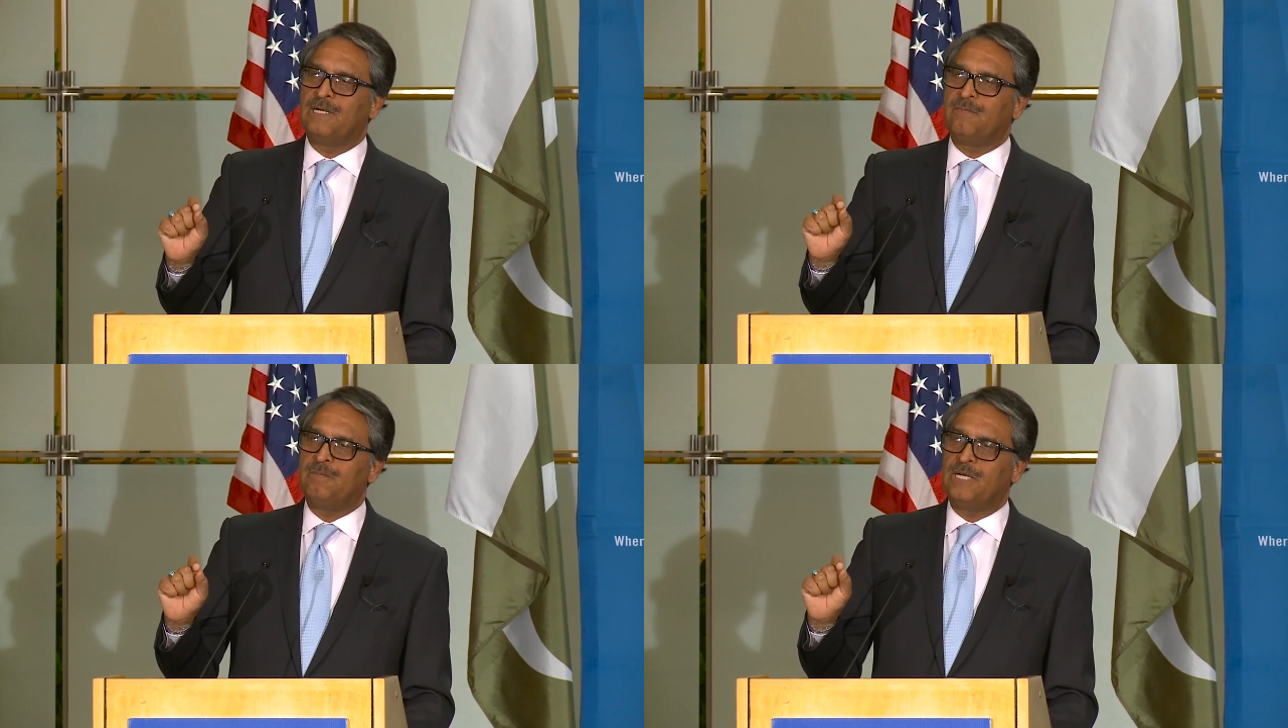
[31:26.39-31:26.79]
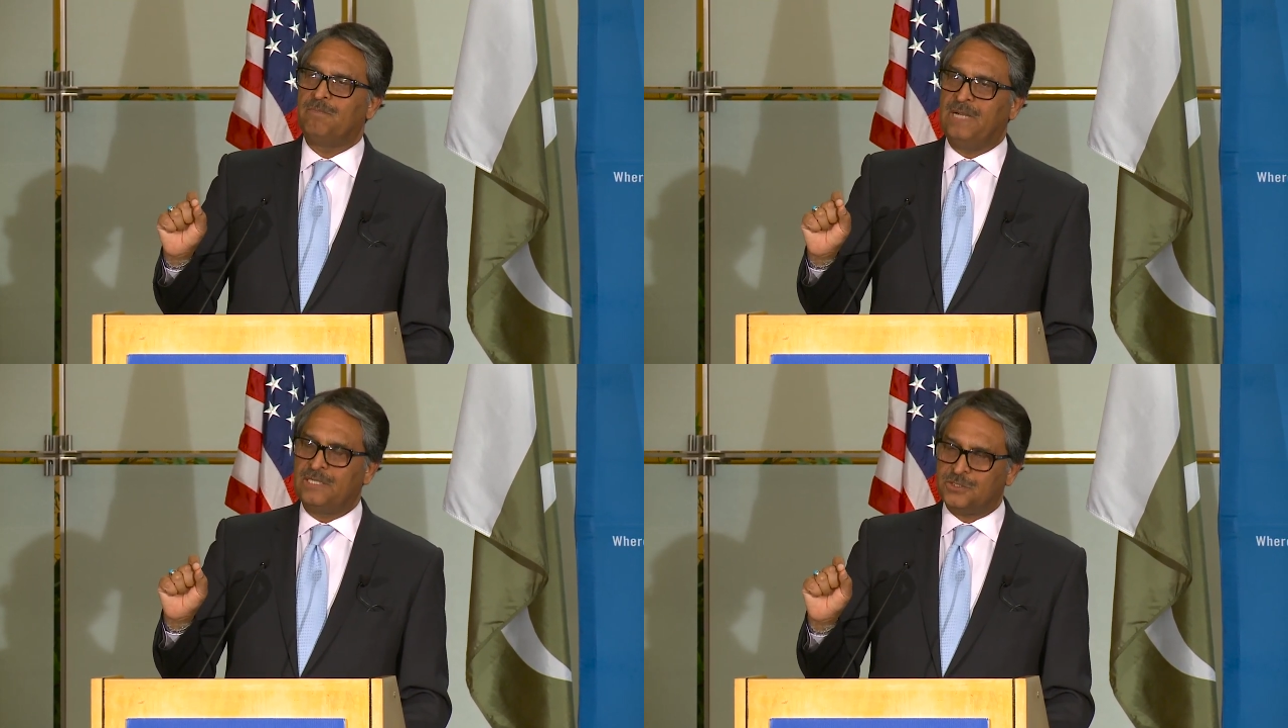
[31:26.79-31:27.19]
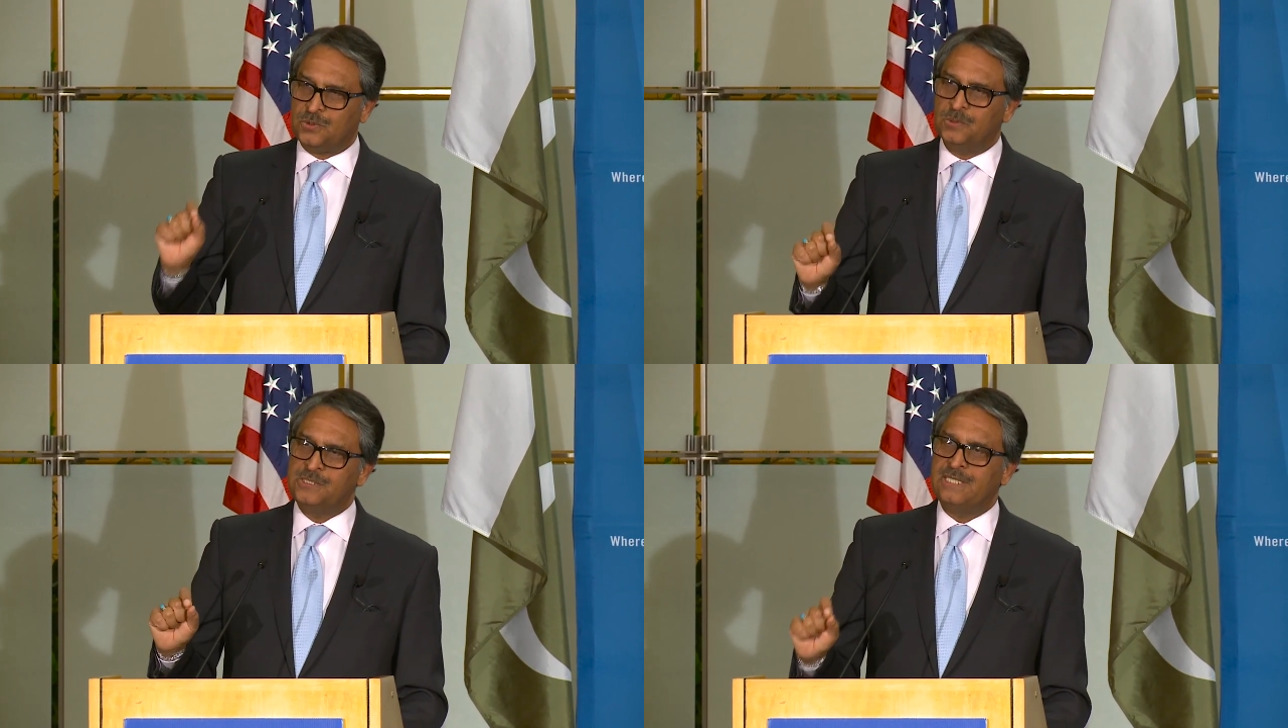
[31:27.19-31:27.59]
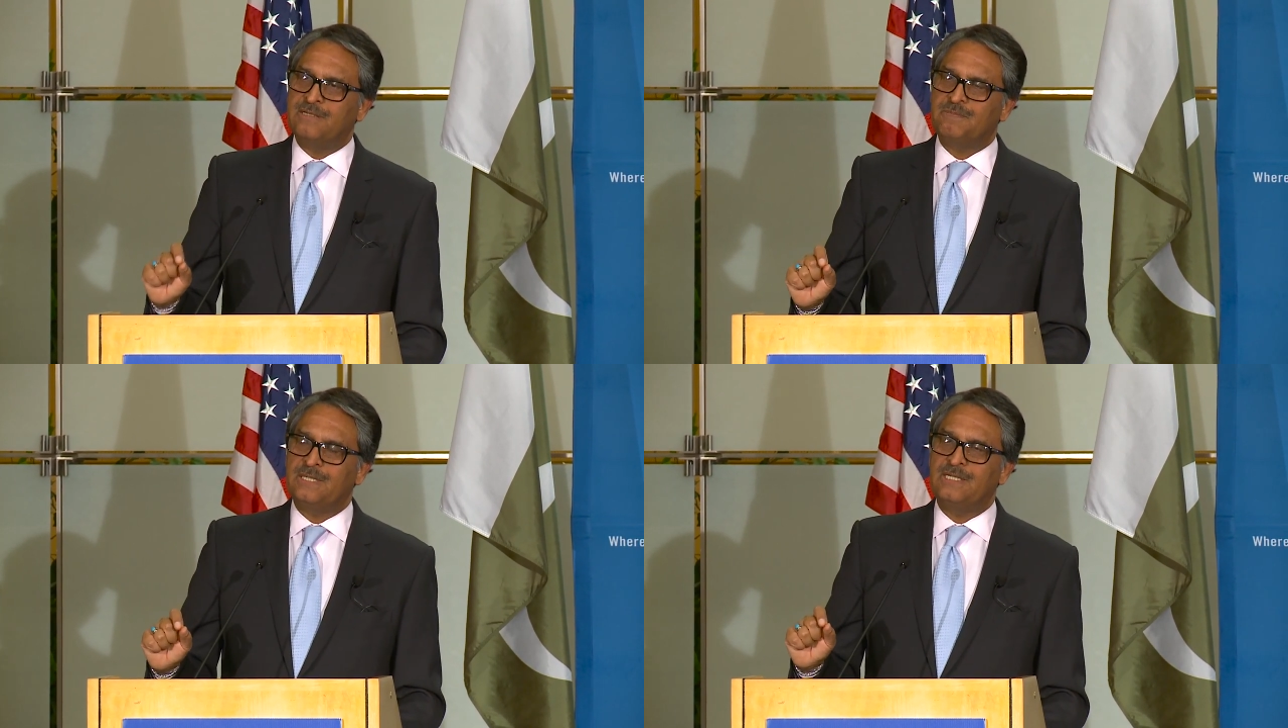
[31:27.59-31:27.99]
um uh, built schools in,
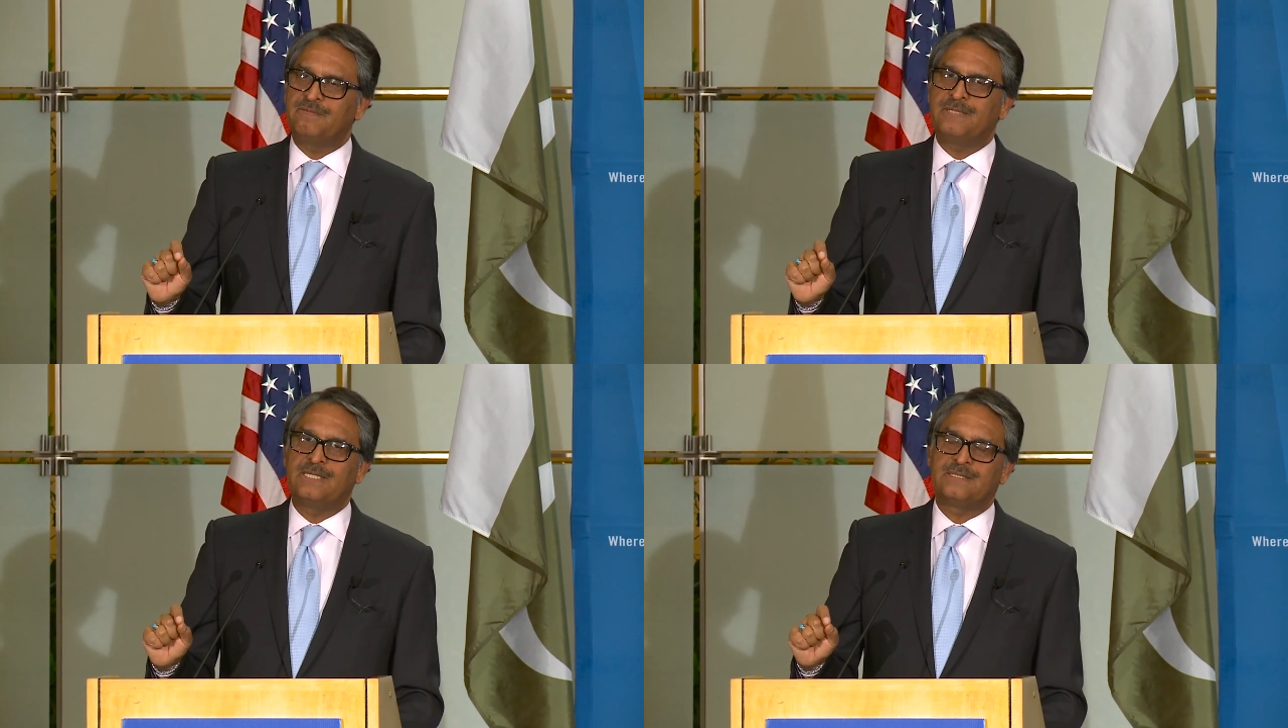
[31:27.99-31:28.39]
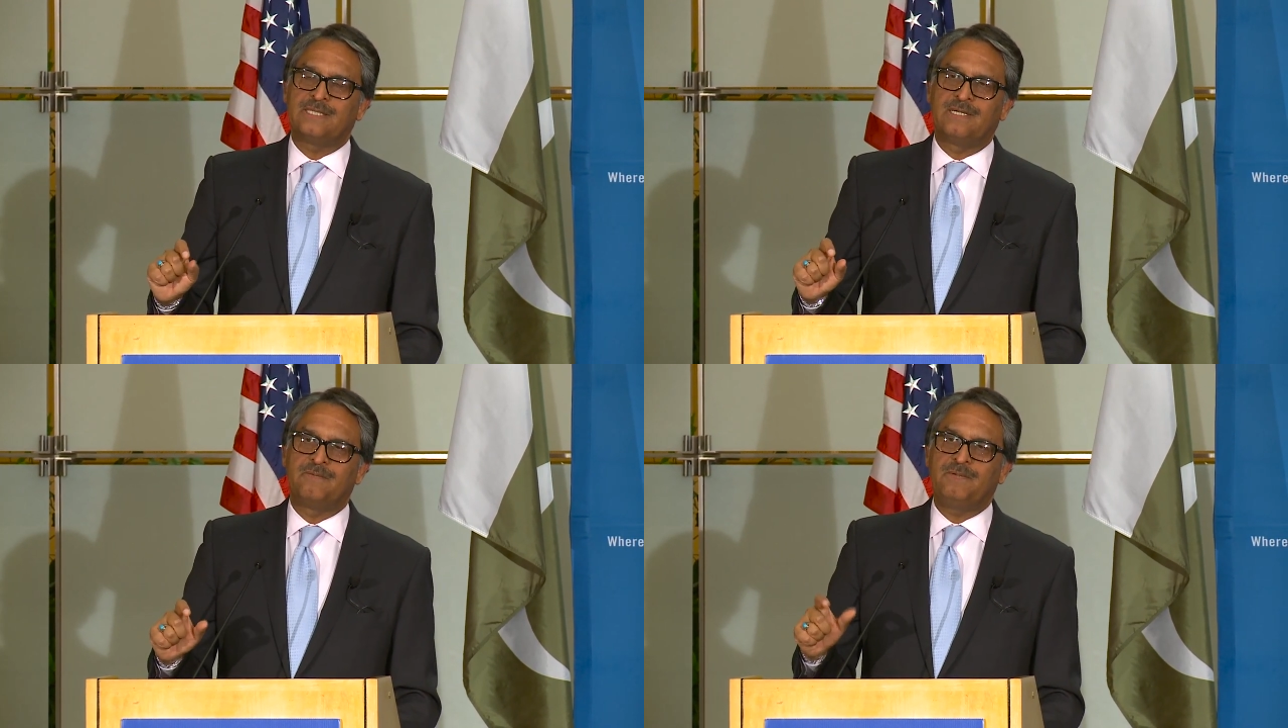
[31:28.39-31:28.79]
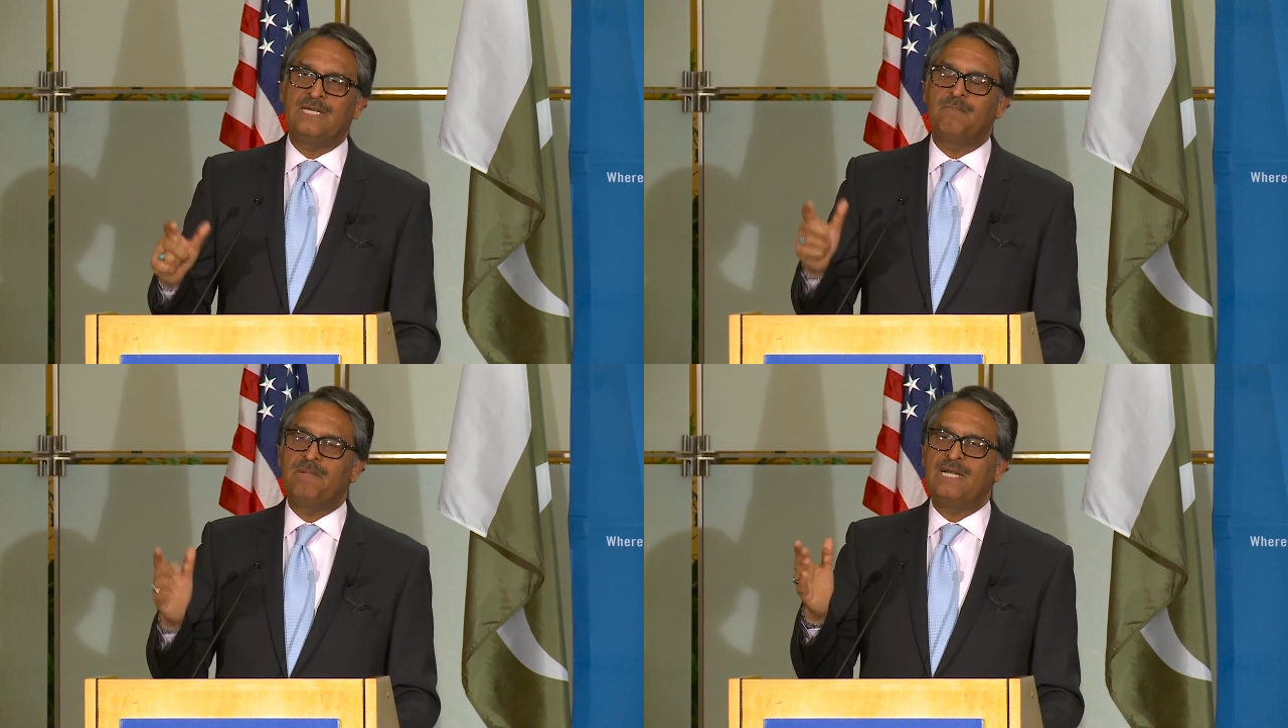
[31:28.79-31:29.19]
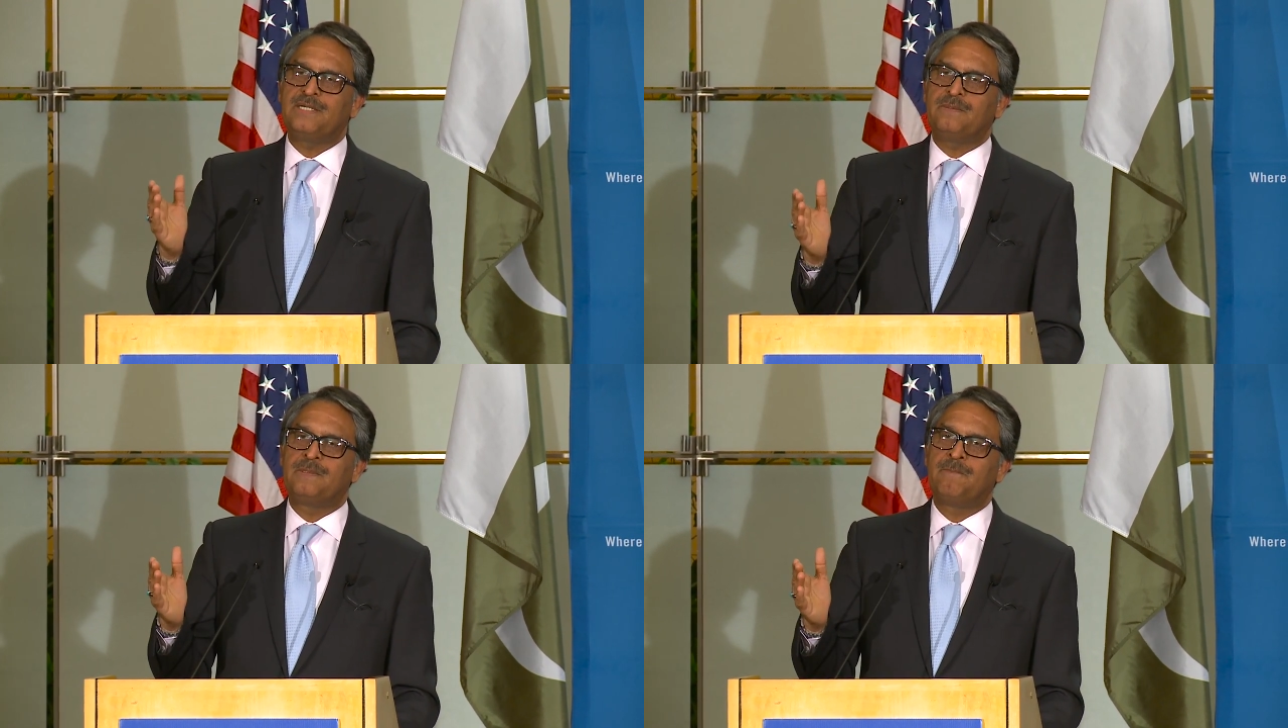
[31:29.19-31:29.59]
Af in Afghanistan. We have built